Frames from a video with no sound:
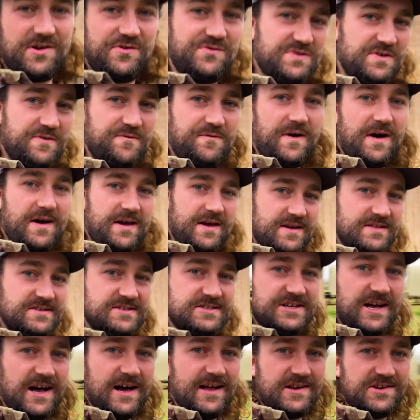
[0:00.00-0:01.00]
over the fire
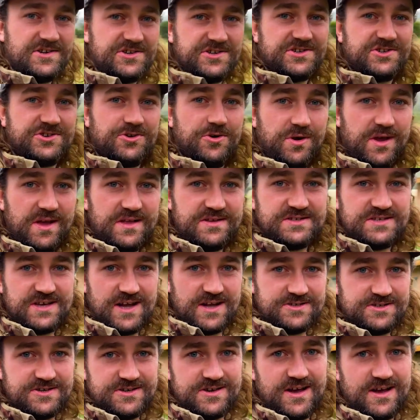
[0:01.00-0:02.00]
inside and just cook
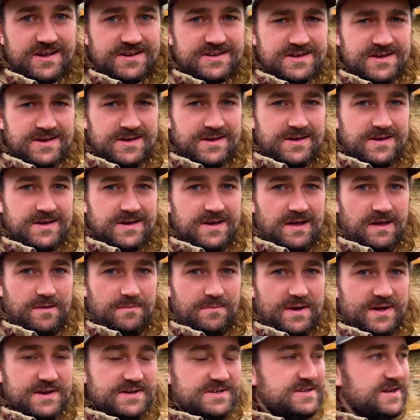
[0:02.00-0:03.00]
inside tonight.
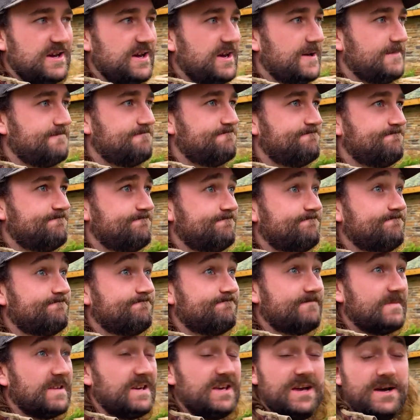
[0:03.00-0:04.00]
But uh,
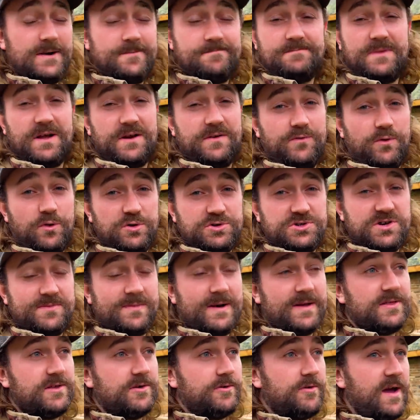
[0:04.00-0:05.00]
yeah, unfortunate
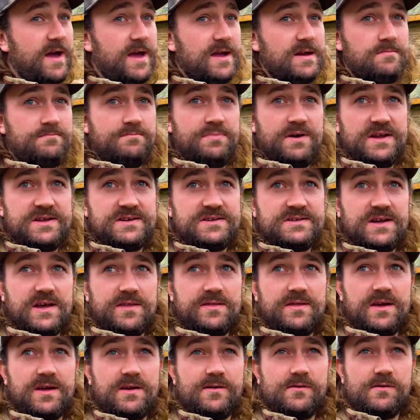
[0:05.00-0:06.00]
about the rain, but I
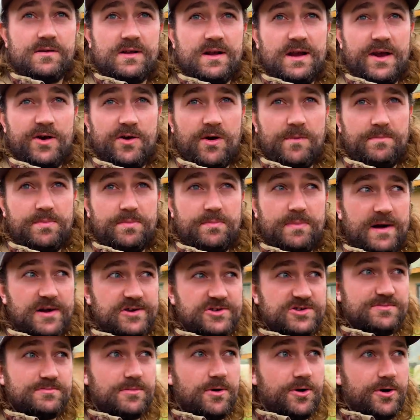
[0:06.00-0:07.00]
think it'll clear up by
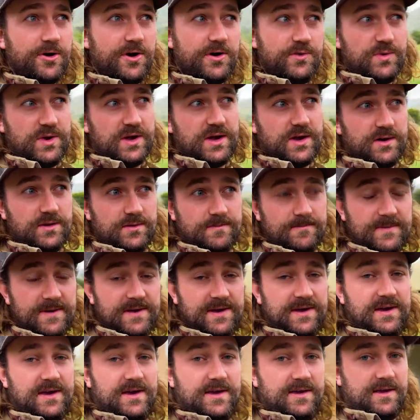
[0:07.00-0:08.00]
tomorrow and we can
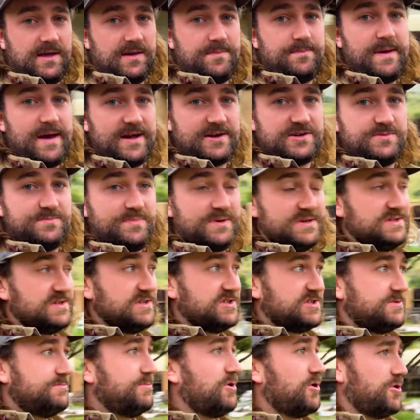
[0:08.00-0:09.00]
get back to
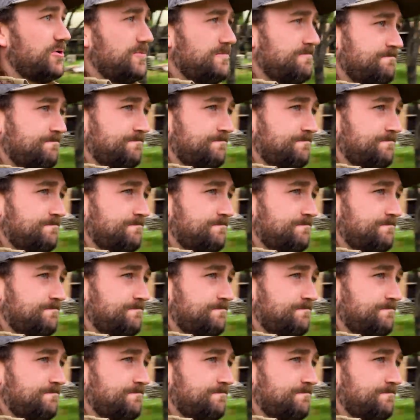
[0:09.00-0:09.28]
business tomorrow.